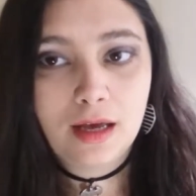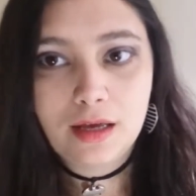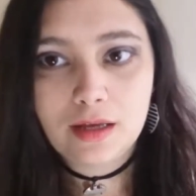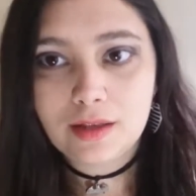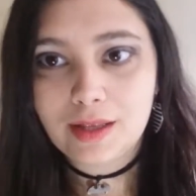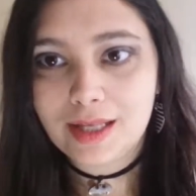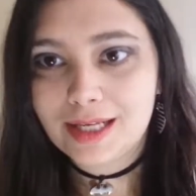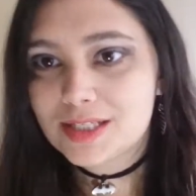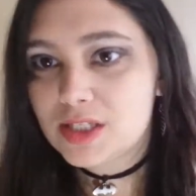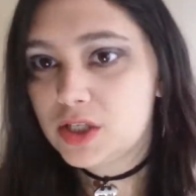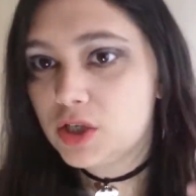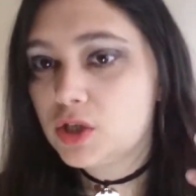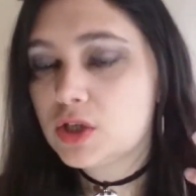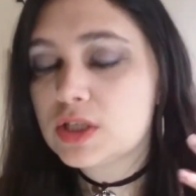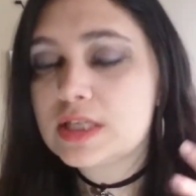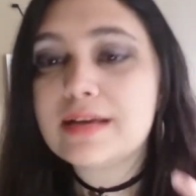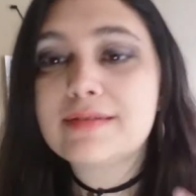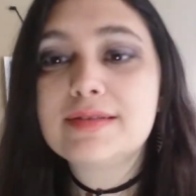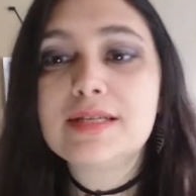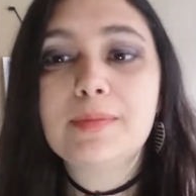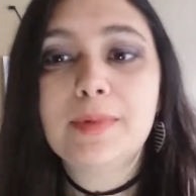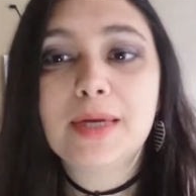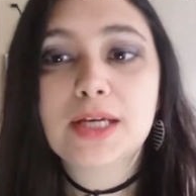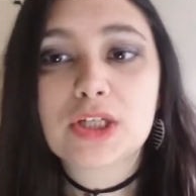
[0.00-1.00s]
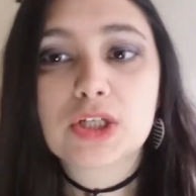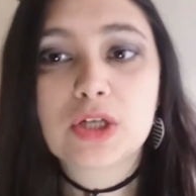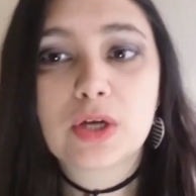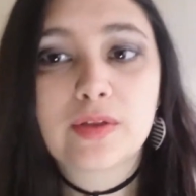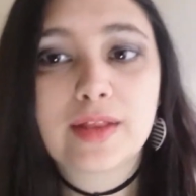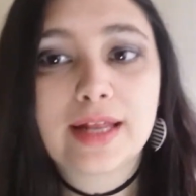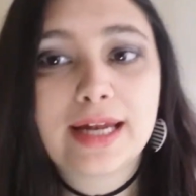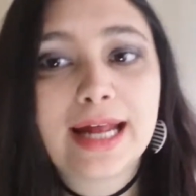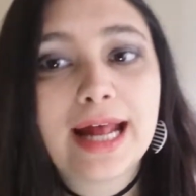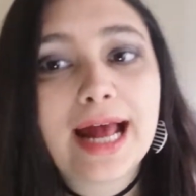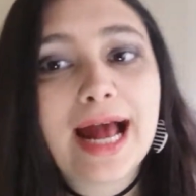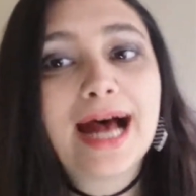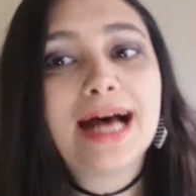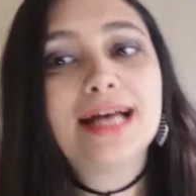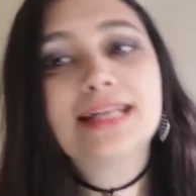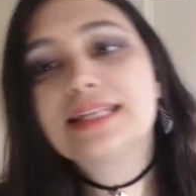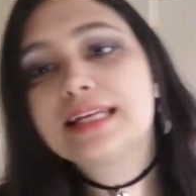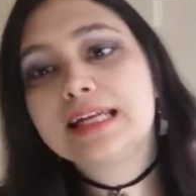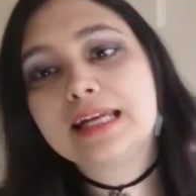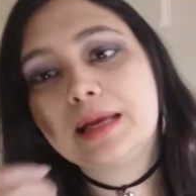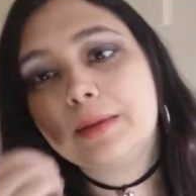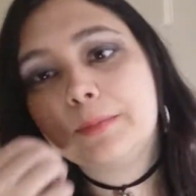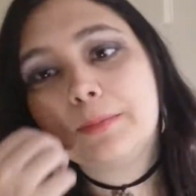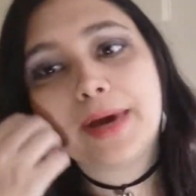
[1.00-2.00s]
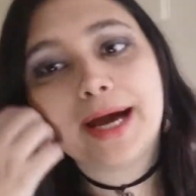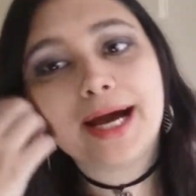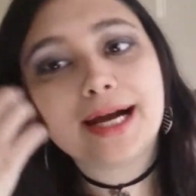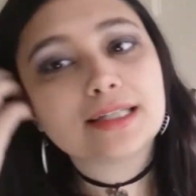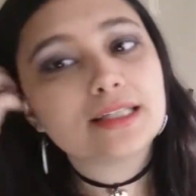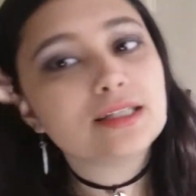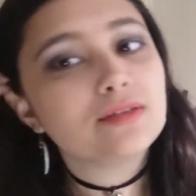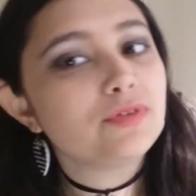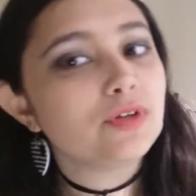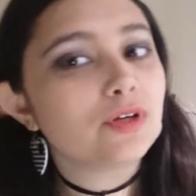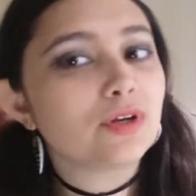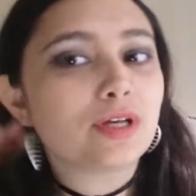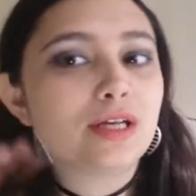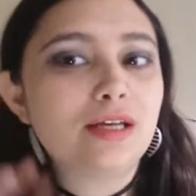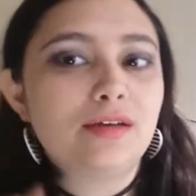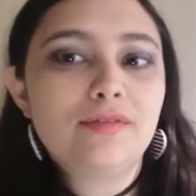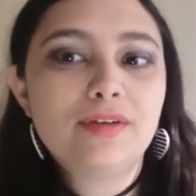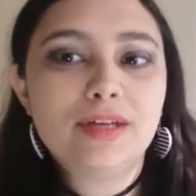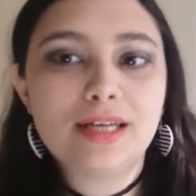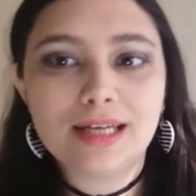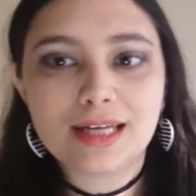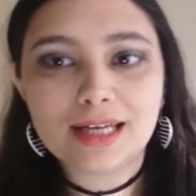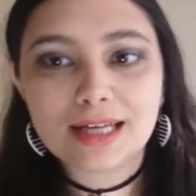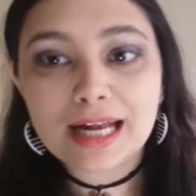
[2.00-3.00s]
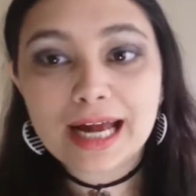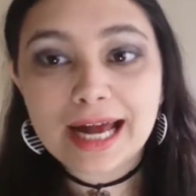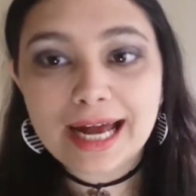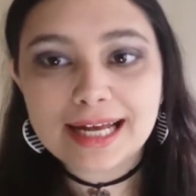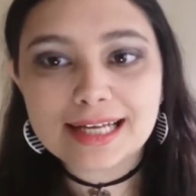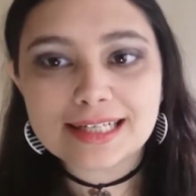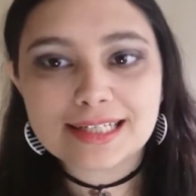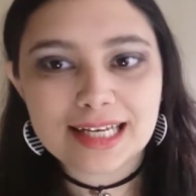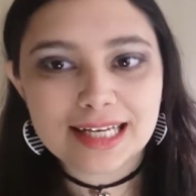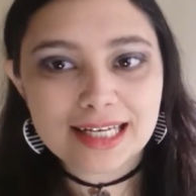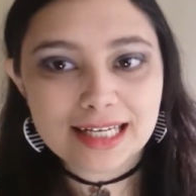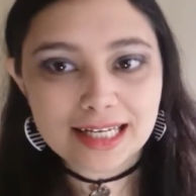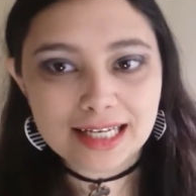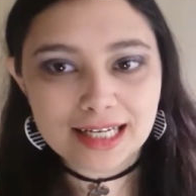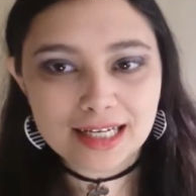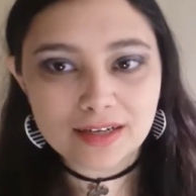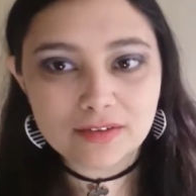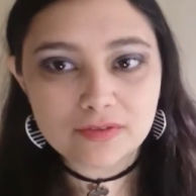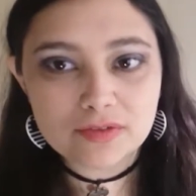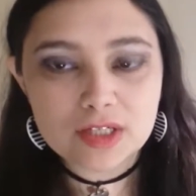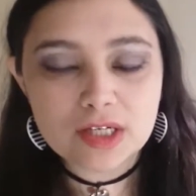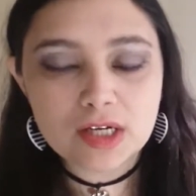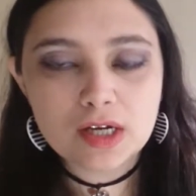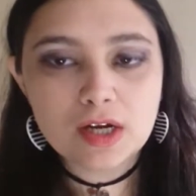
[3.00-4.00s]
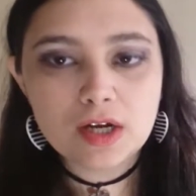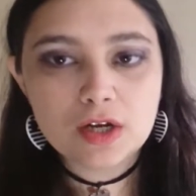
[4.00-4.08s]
Like, so you just have to make sure that it has an impact if you're giving it as a gift.